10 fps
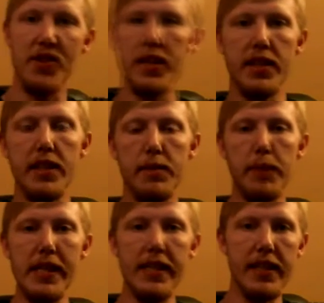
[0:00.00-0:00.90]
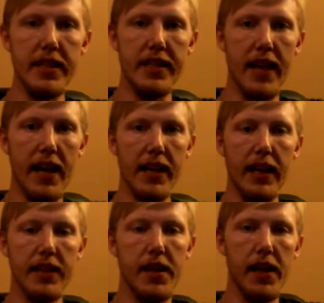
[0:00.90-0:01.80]
This is BC Tech,
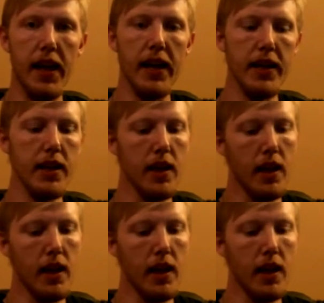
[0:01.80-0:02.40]
and today